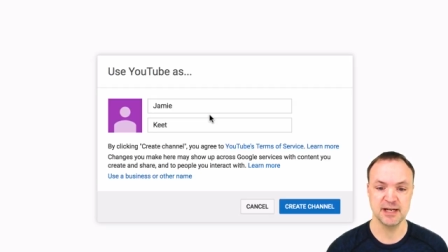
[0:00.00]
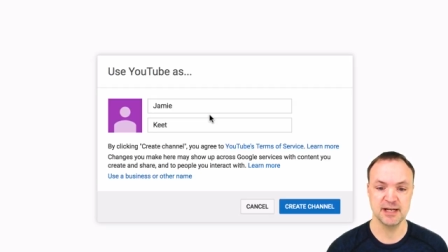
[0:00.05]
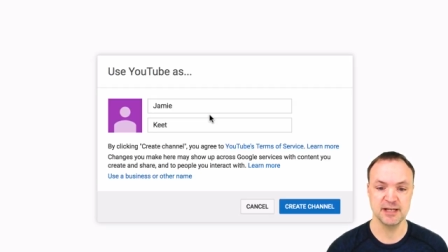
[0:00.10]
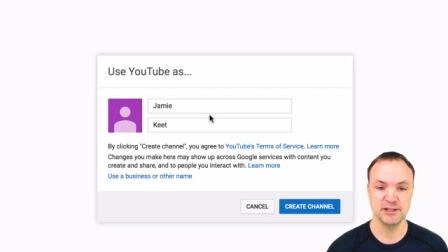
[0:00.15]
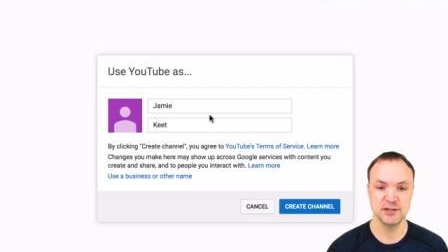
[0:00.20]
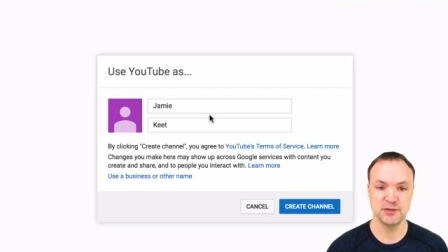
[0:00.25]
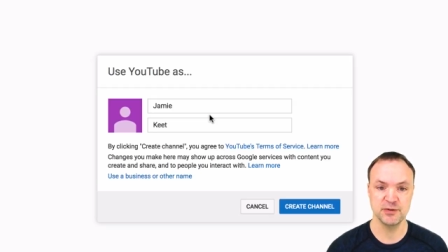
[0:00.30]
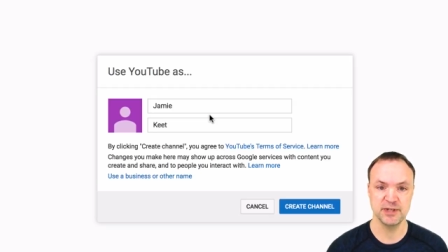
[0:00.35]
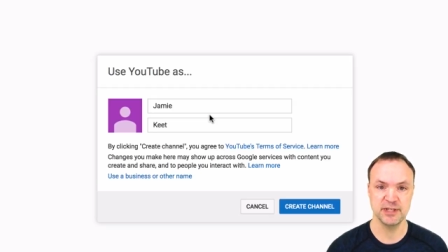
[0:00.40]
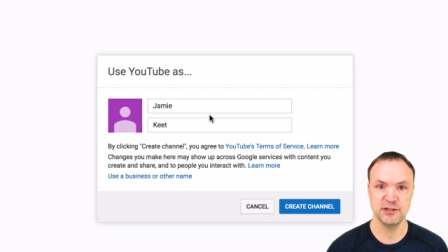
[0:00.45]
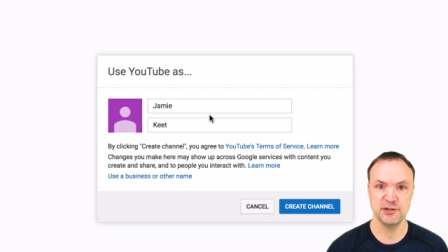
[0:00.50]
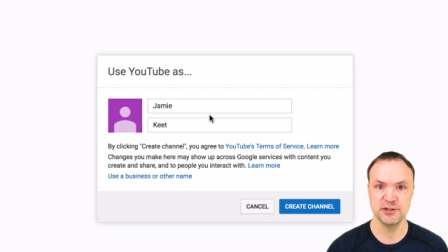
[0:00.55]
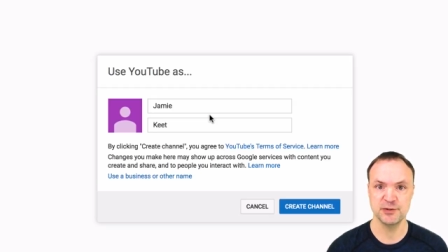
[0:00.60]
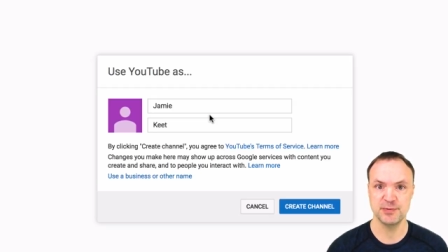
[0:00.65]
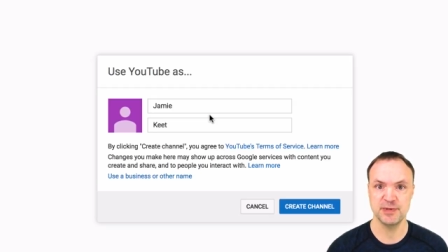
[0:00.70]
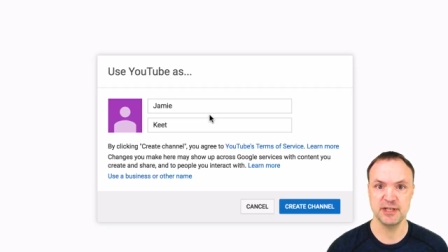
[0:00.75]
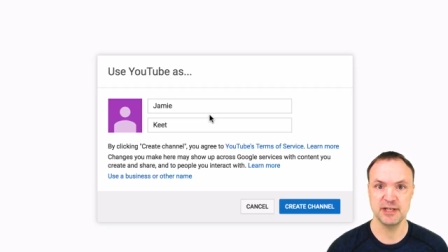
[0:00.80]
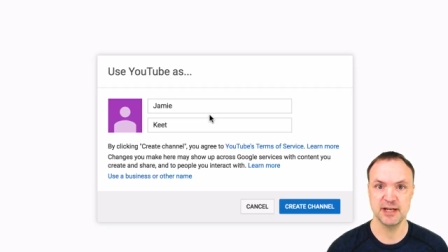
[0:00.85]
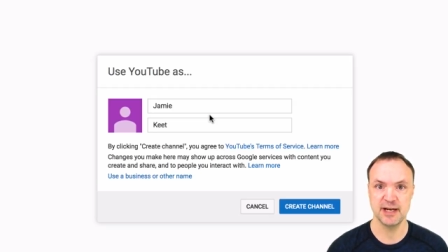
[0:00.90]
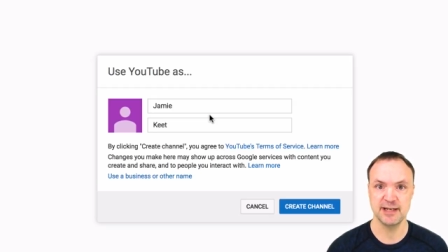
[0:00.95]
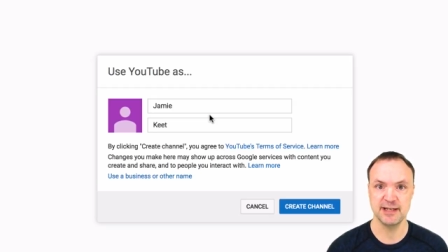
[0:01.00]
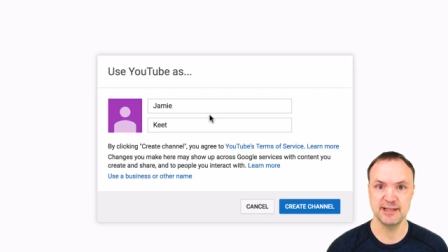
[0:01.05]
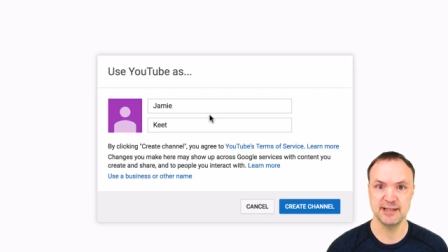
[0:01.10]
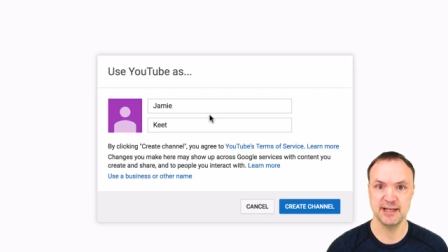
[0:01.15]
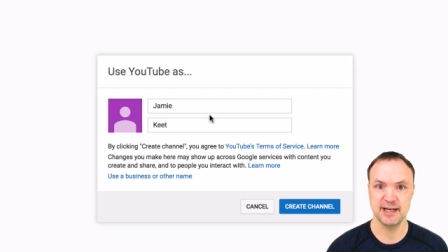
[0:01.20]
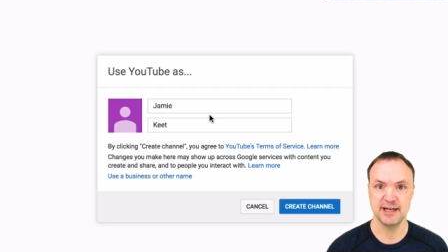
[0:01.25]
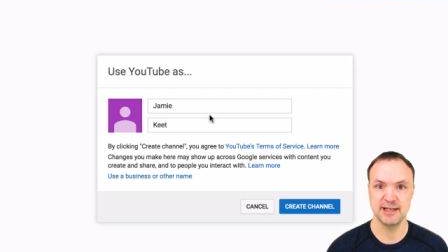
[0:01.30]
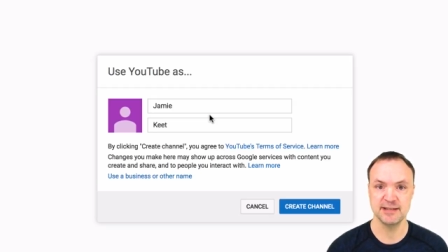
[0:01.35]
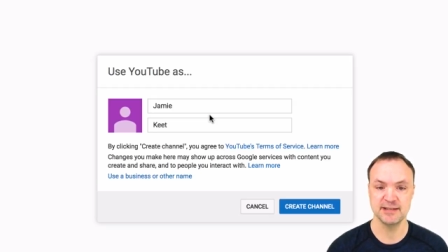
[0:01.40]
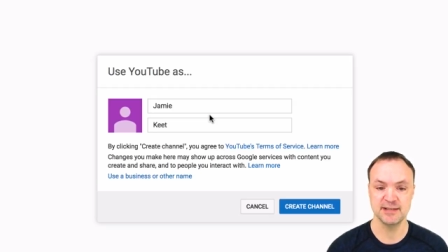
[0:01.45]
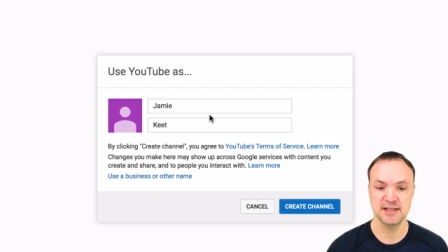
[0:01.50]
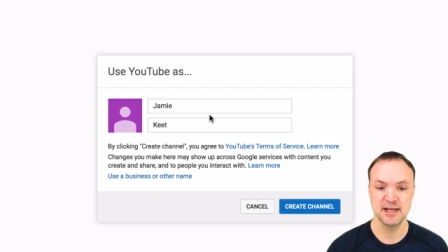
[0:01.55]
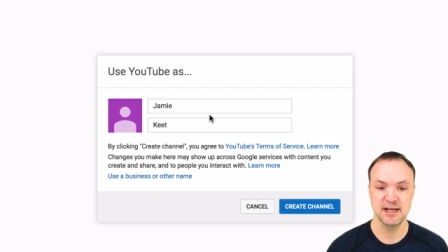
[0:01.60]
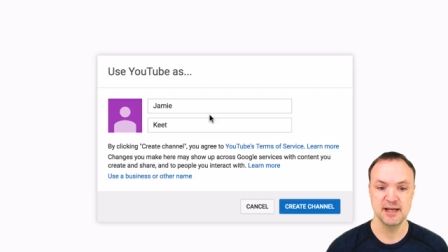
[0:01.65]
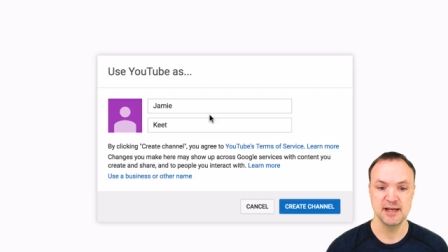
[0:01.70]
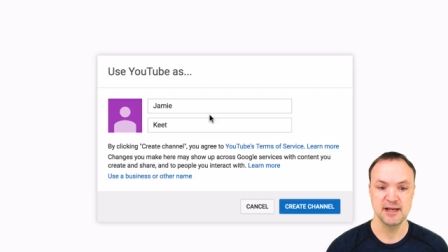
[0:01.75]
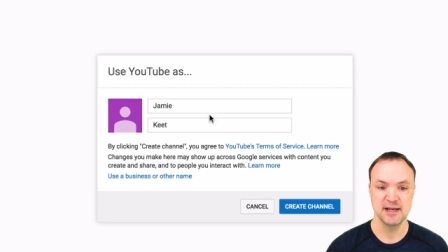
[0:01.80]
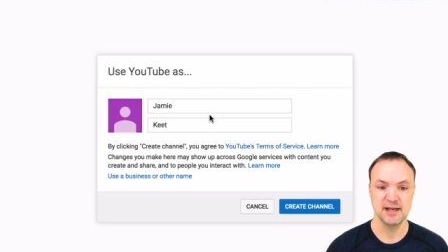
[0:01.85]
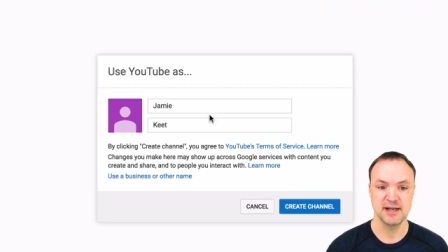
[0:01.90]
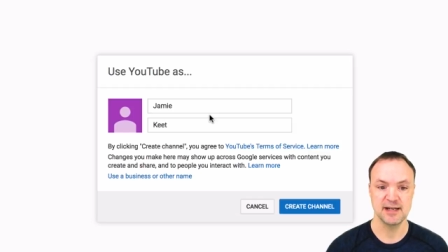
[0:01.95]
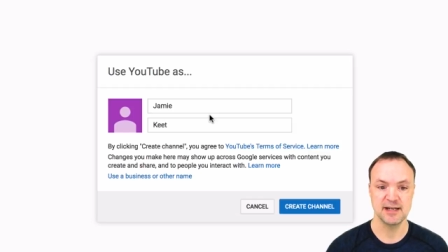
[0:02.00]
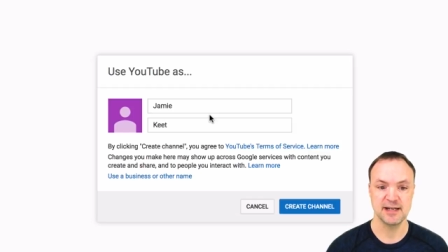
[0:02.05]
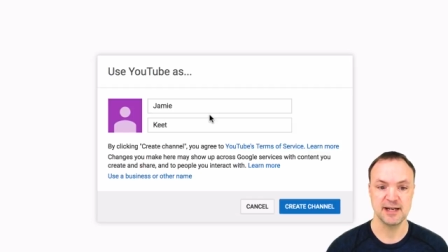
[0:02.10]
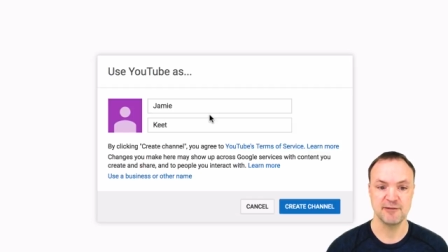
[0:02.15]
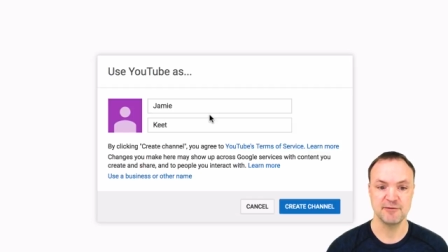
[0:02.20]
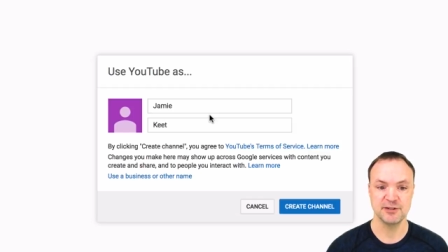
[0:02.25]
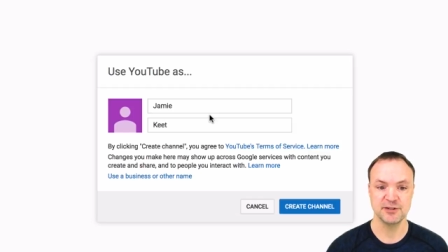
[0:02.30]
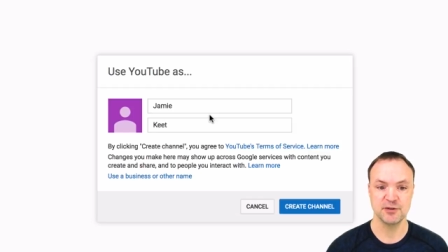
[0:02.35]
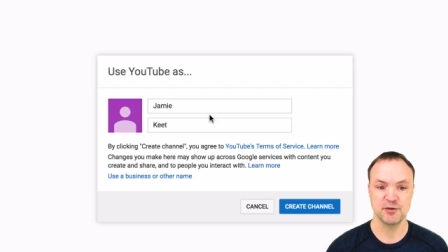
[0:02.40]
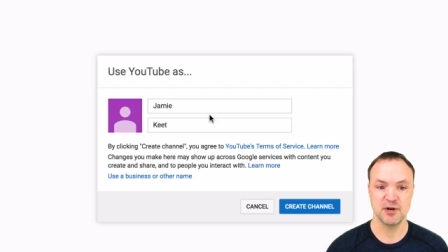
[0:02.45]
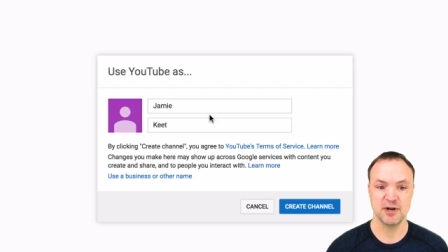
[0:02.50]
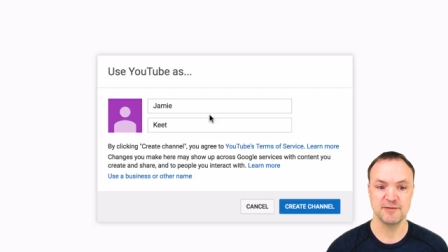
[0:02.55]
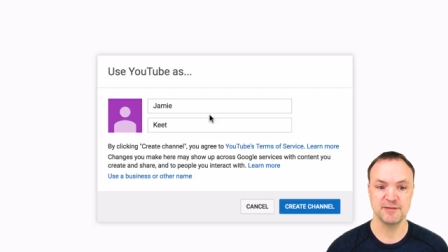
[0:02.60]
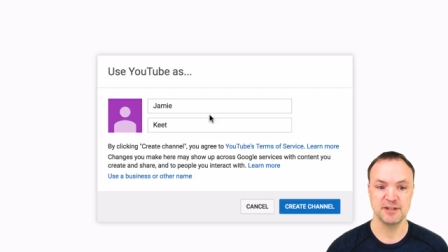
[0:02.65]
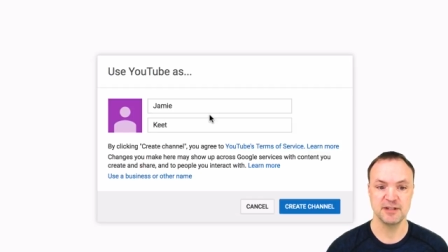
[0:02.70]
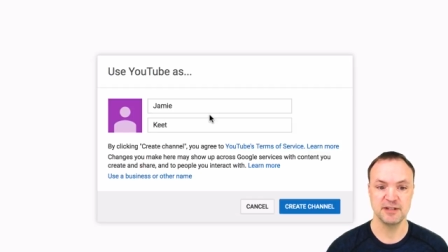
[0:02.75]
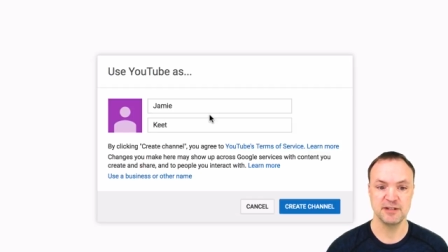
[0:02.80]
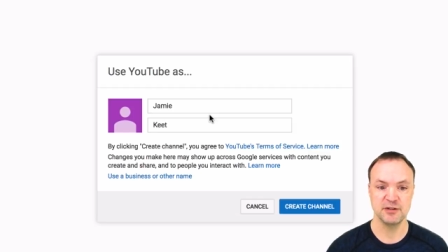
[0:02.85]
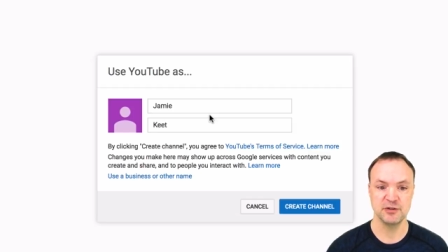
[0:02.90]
to it. It used to be 90 days. Every so often,